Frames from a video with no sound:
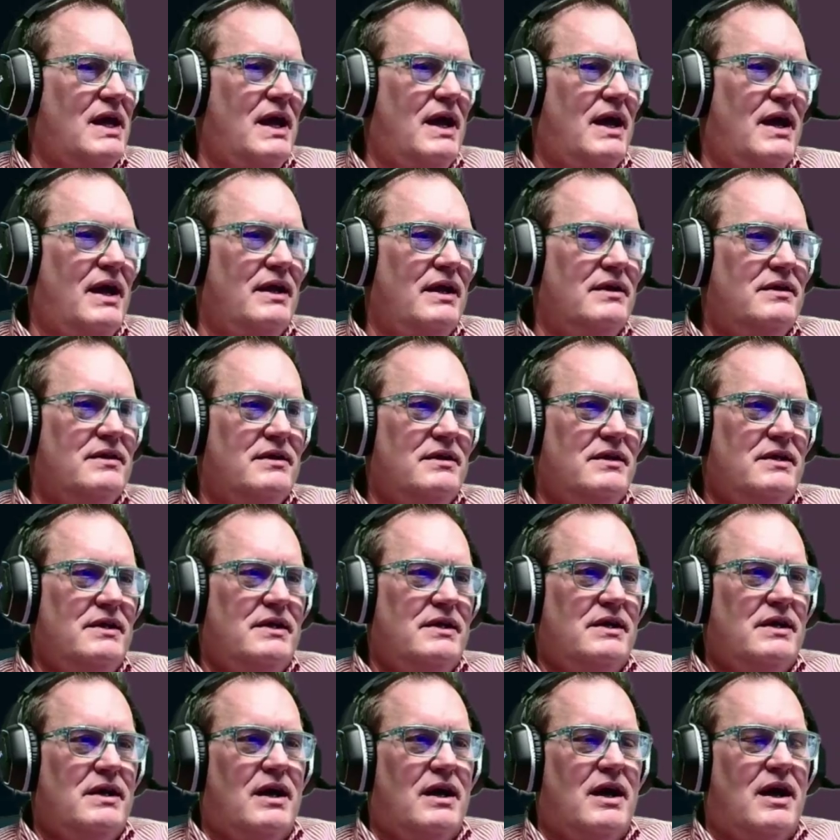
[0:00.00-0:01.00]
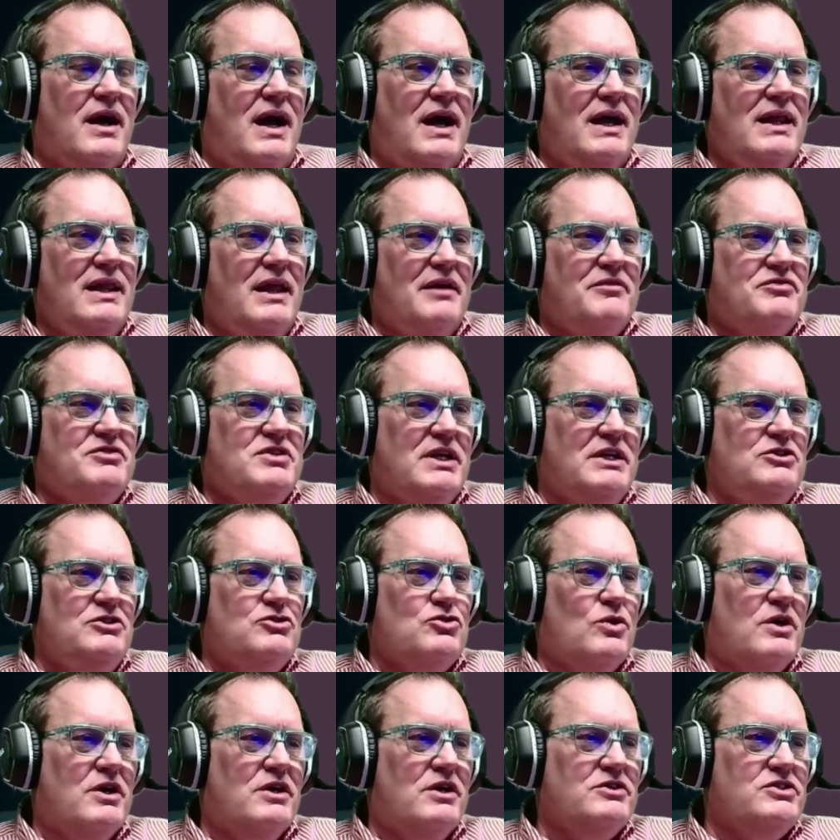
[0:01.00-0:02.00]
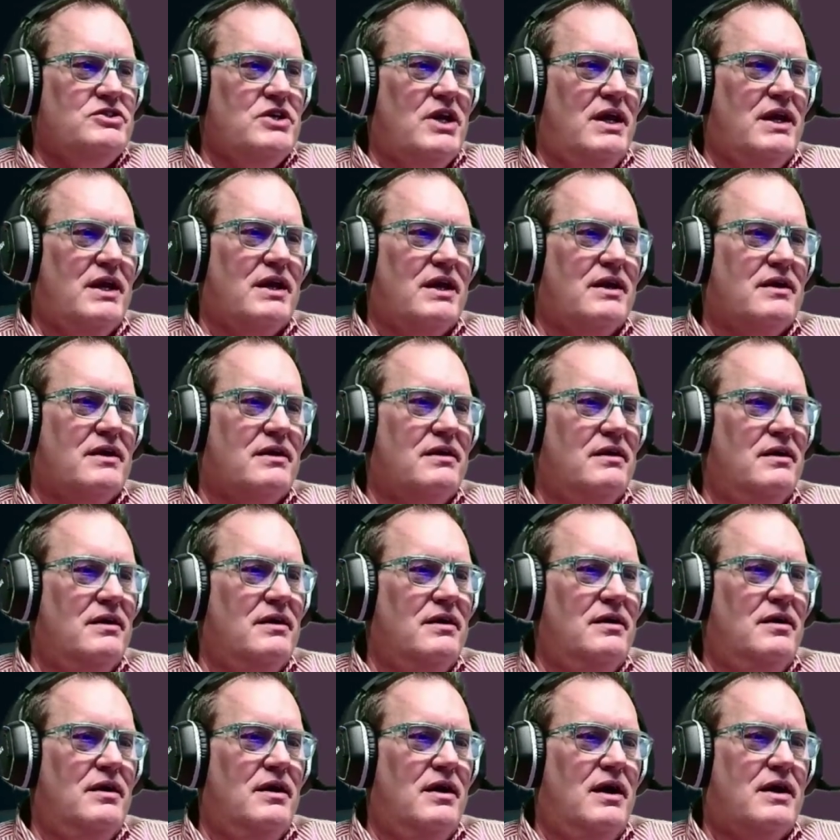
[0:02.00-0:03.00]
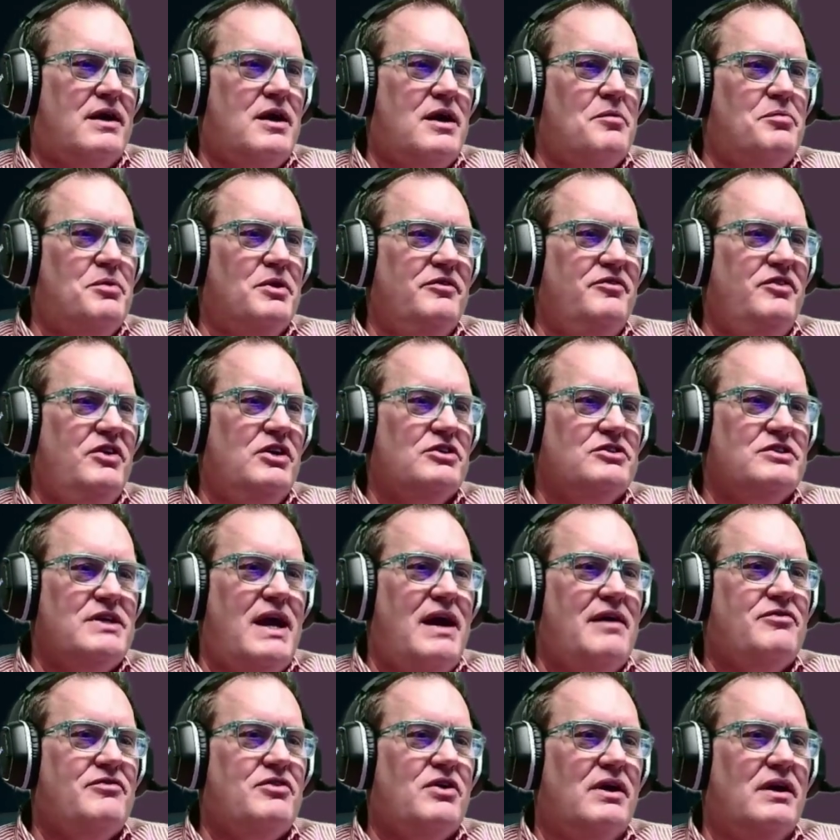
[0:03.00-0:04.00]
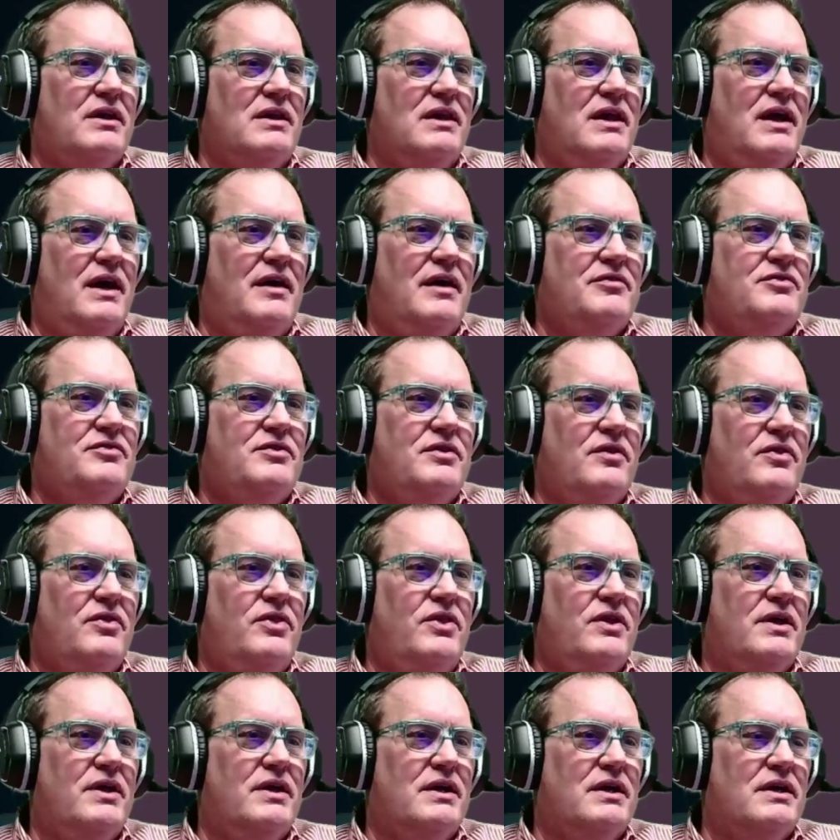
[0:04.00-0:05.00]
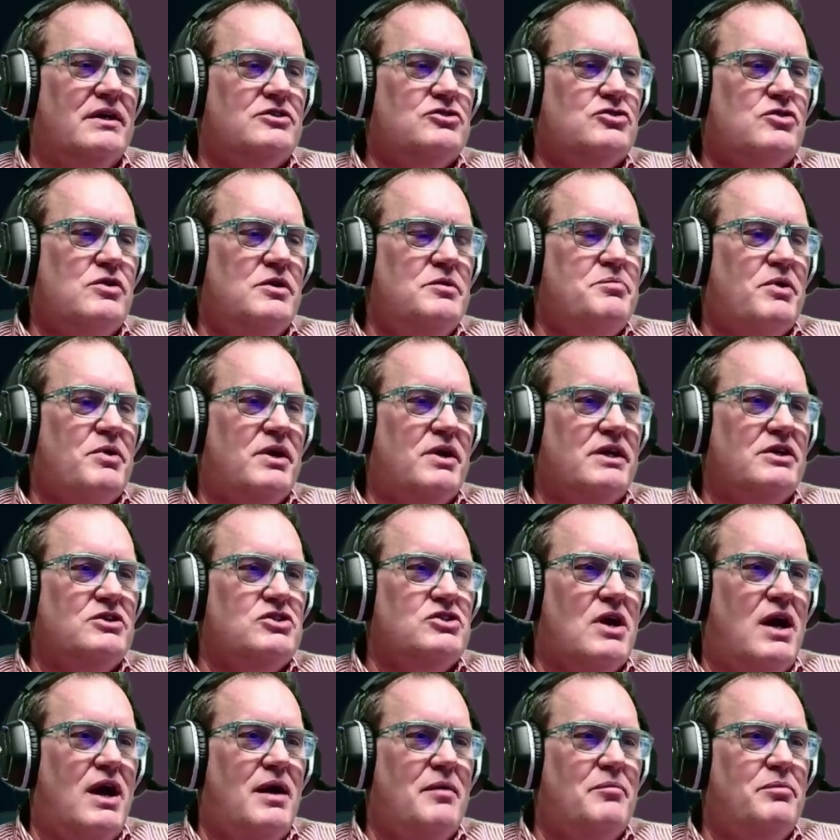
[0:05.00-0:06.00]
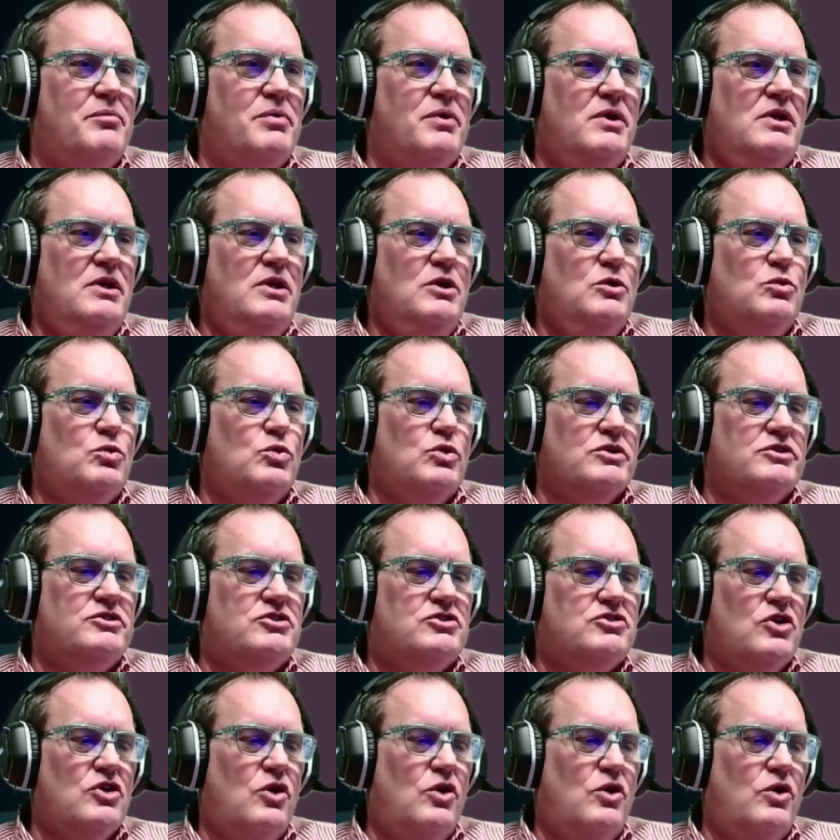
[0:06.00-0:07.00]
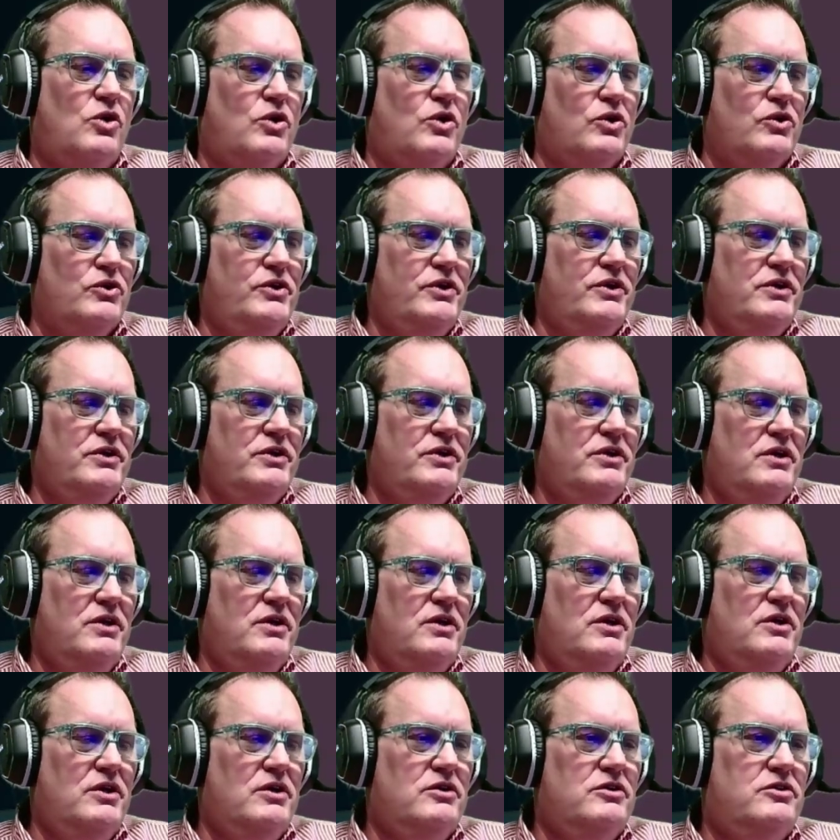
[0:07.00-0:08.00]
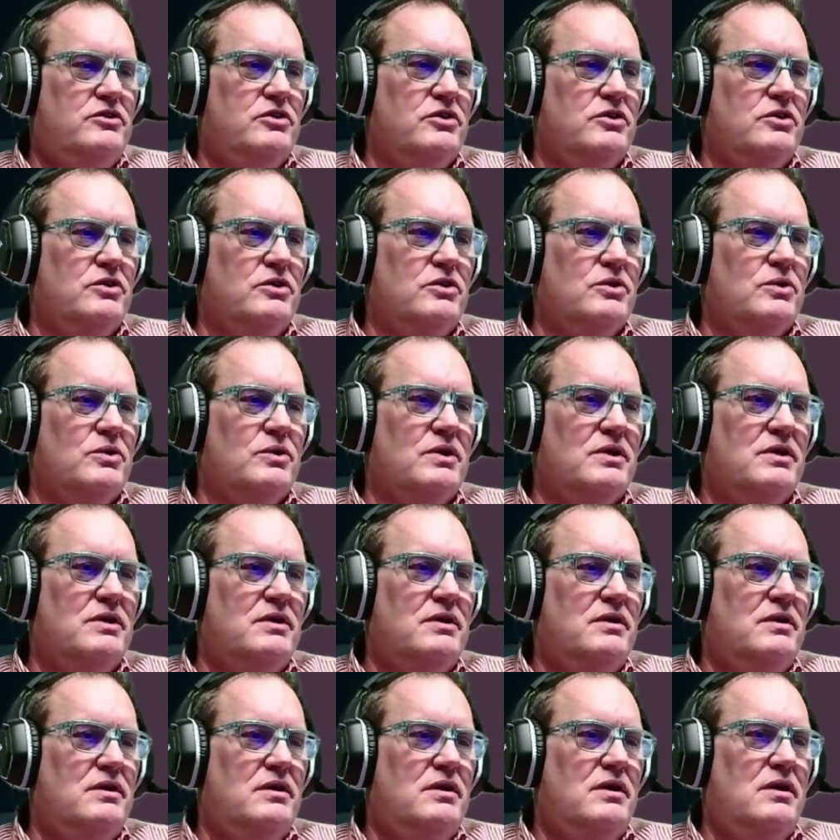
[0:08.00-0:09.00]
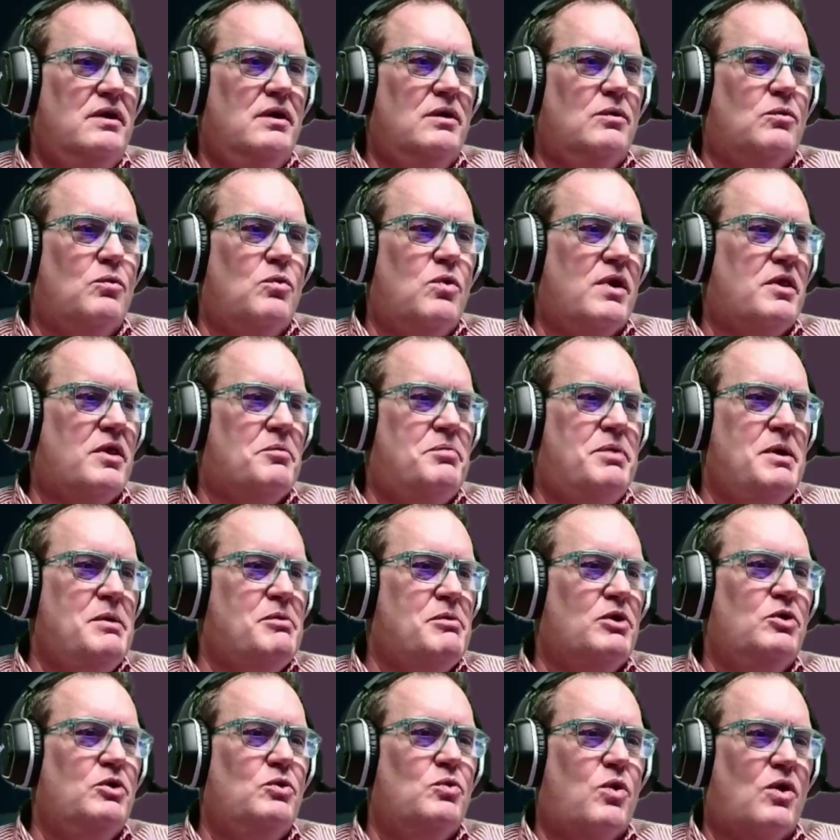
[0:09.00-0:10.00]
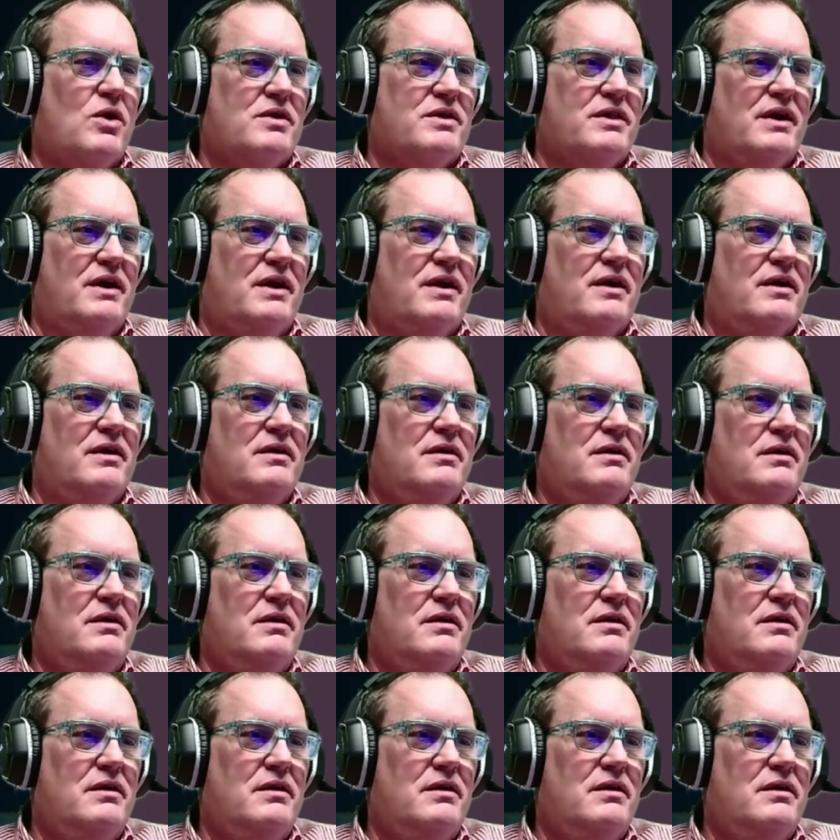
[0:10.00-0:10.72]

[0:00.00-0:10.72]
that. I left St. George, and a couple of years after I left, the screen printing shop was sold to one of the people who worked there,